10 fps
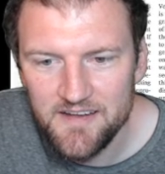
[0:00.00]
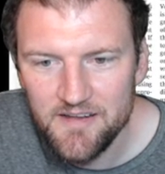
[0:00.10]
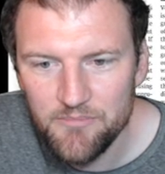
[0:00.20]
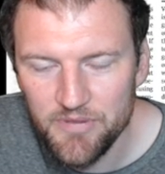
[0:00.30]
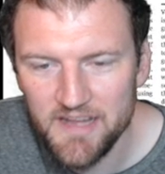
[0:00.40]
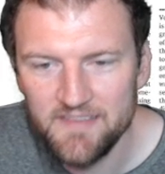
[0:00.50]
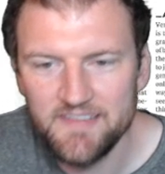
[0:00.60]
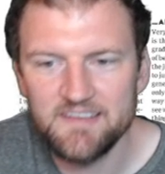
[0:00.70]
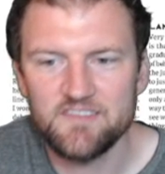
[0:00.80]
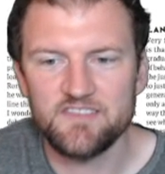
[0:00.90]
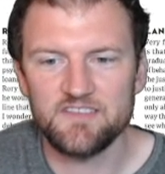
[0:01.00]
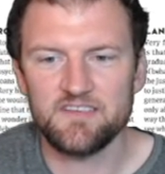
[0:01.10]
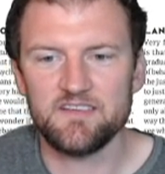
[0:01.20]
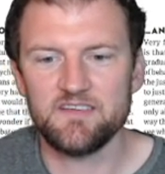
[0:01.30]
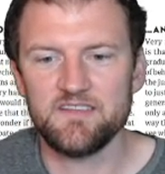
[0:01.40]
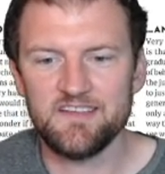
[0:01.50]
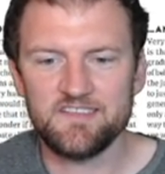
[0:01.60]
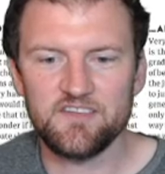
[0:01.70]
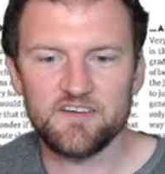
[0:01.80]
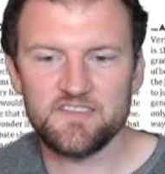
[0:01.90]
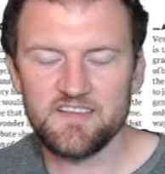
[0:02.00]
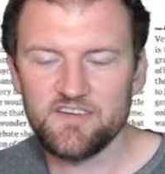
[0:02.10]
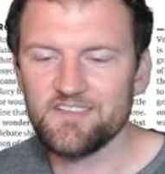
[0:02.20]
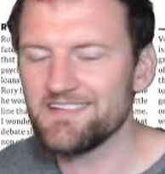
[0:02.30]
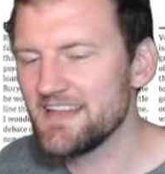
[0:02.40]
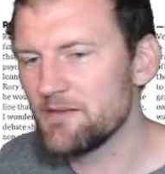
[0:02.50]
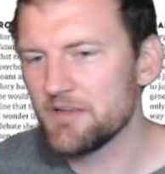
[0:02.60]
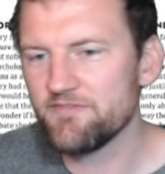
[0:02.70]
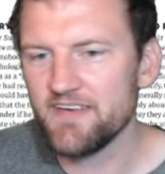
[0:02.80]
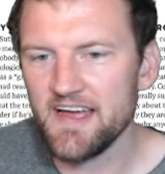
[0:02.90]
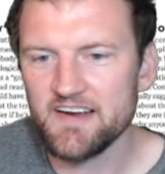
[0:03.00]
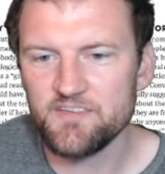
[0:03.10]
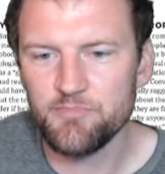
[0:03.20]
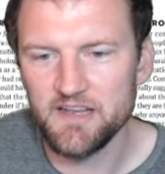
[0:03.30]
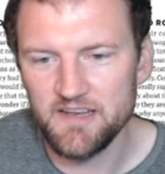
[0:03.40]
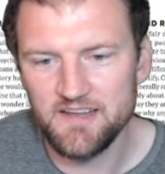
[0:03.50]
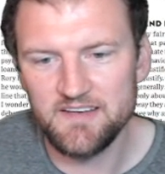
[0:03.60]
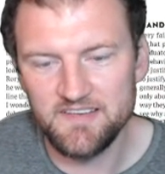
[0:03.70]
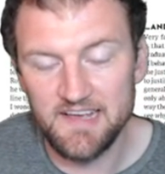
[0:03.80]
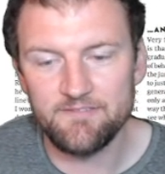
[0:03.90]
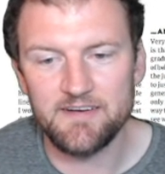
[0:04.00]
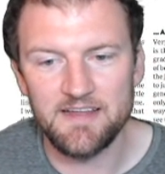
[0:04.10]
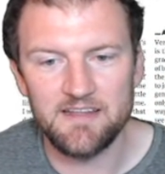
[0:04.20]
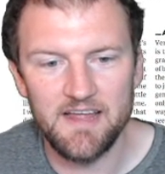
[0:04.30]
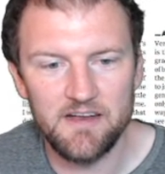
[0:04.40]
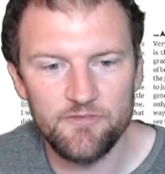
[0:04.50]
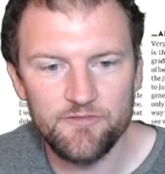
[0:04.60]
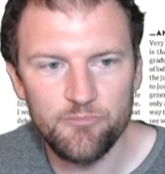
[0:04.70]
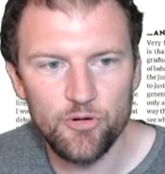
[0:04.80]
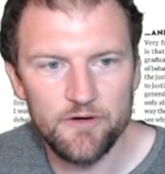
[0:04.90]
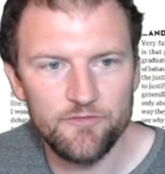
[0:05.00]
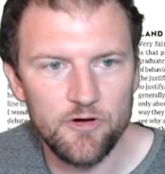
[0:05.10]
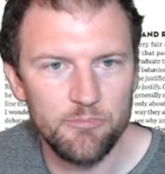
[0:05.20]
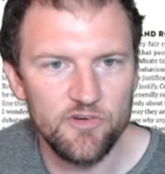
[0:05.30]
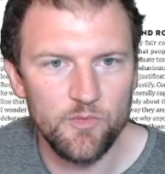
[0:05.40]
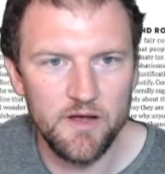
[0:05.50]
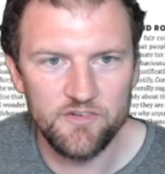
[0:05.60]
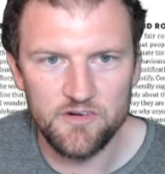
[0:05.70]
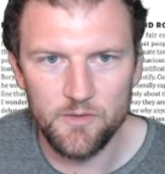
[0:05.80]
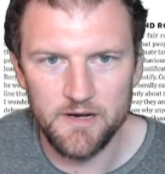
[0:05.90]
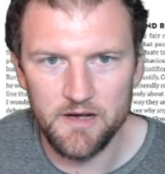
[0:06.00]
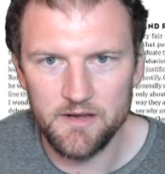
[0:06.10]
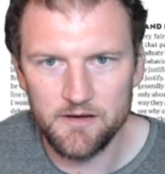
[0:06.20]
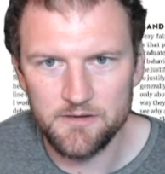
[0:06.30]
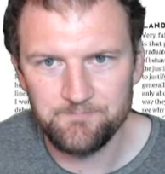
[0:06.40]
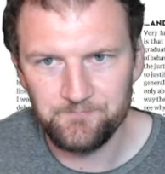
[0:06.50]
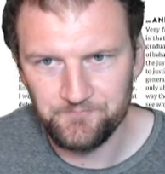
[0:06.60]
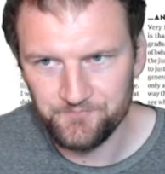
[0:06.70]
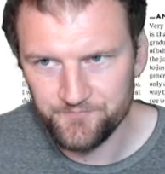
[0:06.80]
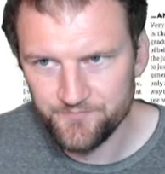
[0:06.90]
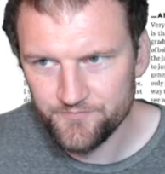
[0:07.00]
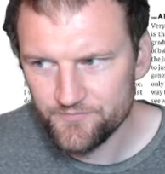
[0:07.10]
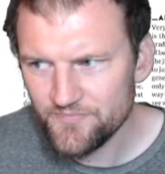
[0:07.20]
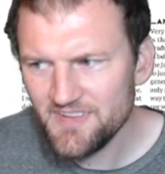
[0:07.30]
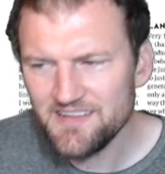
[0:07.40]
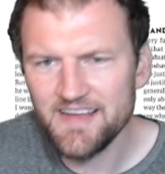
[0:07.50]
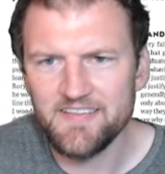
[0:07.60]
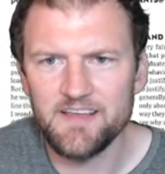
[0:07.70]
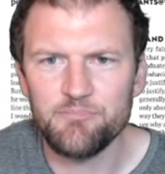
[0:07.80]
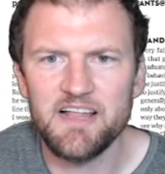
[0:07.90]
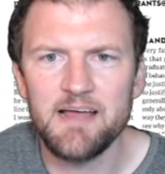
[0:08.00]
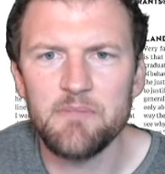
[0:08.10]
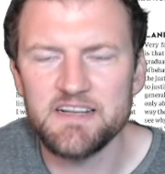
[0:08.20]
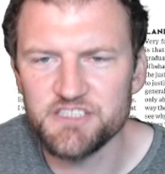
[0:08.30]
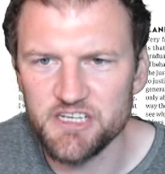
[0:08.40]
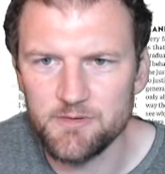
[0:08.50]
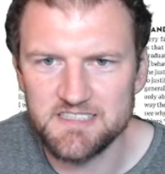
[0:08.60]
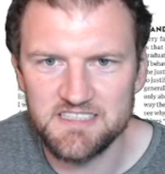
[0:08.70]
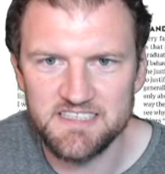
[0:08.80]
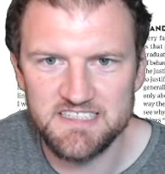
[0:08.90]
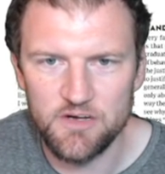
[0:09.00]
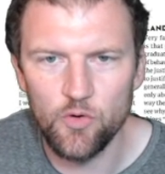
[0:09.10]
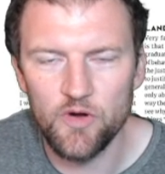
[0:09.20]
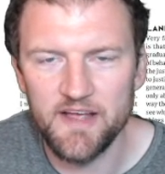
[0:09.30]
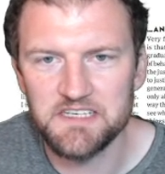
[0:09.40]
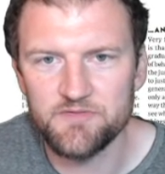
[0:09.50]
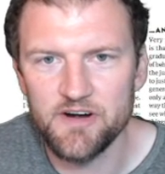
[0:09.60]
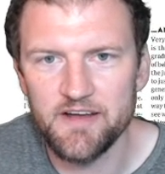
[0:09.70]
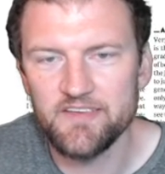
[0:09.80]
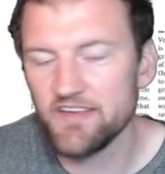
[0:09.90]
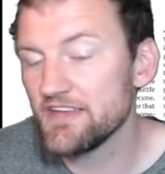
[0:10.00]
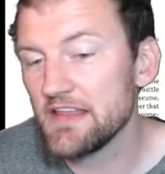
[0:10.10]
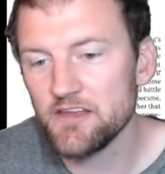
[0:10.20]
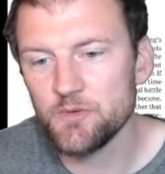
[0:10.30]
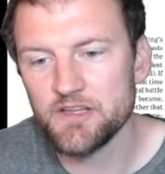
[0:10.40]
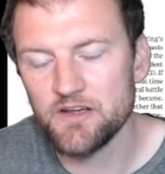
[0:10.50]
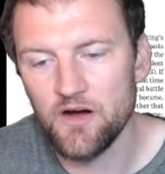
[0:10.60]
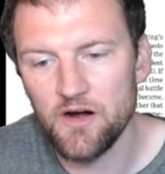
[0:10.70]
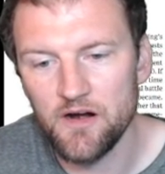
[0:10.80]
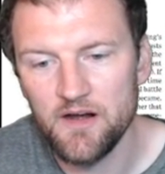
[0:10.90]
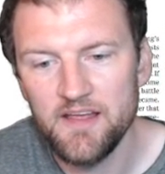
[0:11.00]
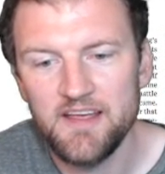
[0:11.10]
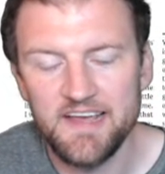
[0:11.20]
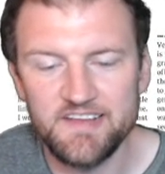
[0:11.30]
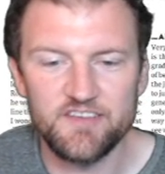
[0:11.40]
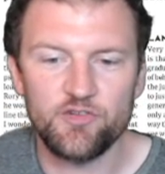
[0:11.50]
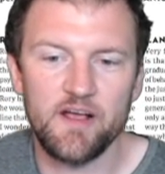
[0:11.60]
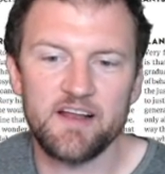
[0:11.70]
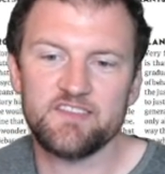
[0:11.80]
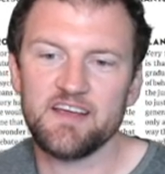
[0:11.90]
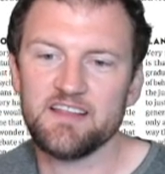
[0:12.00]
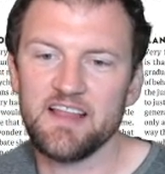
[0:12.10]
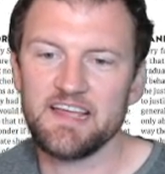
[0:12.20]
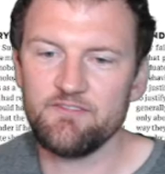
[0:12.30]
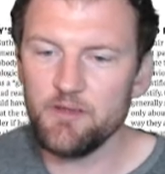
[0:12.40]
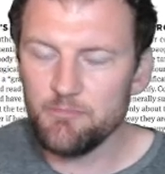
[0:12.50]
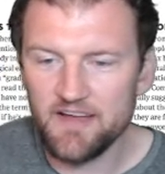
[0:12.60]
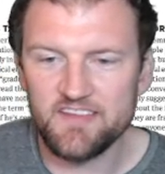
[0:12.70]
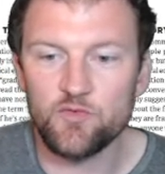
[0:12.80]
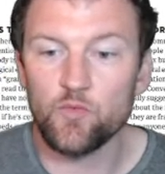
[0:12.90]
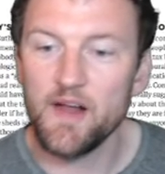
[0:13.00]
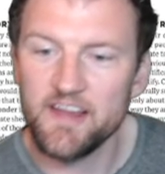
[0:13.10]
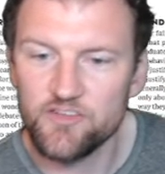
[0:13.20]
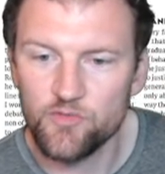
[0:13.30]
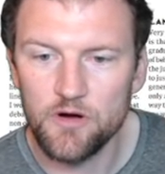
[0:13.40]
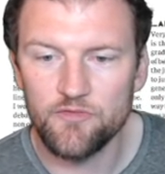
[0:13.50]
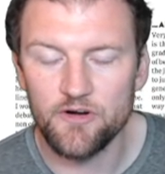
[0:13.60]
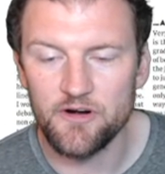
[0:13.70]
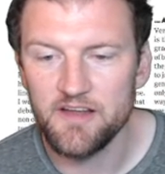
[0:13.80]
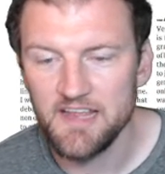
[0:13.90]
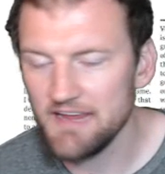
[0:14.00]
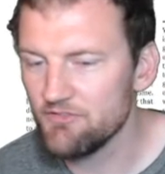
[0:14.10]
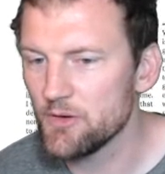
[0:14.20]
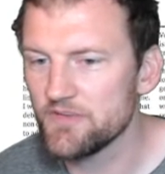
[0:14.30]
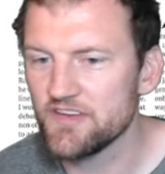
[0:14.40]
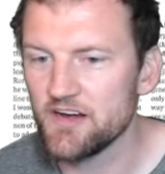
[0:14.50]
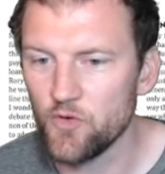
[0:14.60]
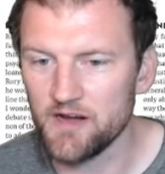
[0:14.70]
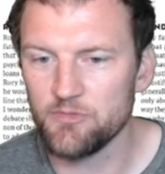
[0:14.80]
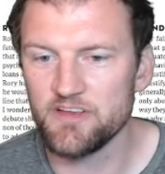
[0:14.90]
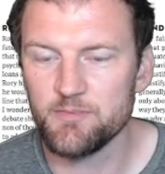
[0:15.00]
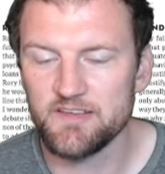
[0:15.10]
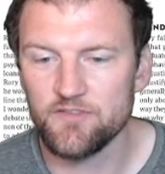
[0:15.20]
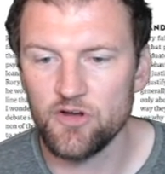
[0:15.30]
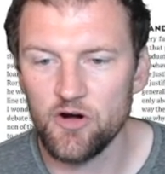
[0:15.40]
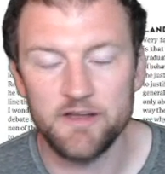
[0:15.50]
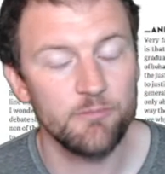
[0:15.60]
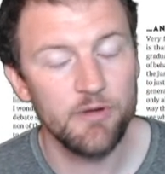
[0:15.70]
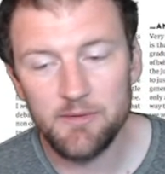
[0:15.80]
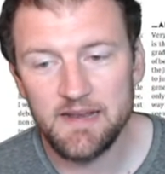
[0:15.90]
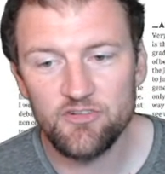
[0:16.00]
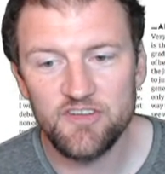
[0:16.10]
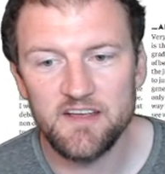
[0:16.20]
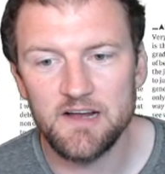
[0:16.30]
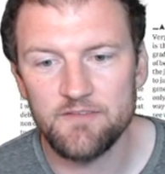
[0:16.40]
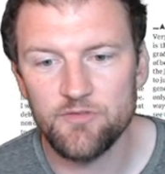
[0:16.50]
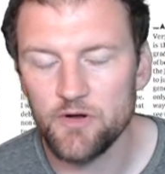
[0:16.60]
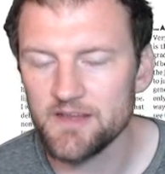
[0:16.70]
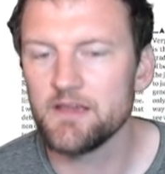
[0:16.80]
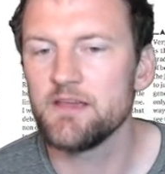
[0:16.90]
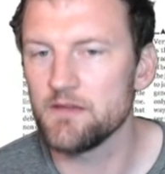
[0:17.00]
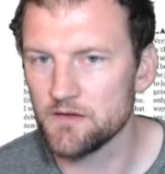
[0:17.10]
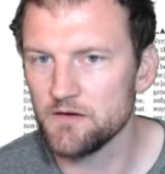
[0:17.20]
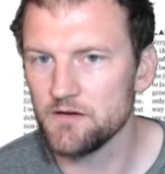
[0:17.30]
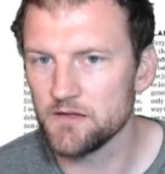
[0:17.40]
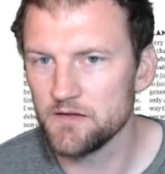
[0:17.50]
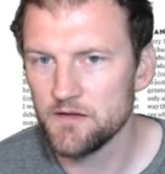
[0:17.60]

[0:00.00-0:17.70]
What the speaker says: But this looks like there's a little bit of facts, but it definitely a lot of peripheral persuasion going on here. Like the apply mud generously, it's a cool catchphrase. Has nothing to do with the car. It's just trying to say, like, if you buy this Range Rover, even though it's an incredibly expensive car and you'll probably never take it off-roading, you could.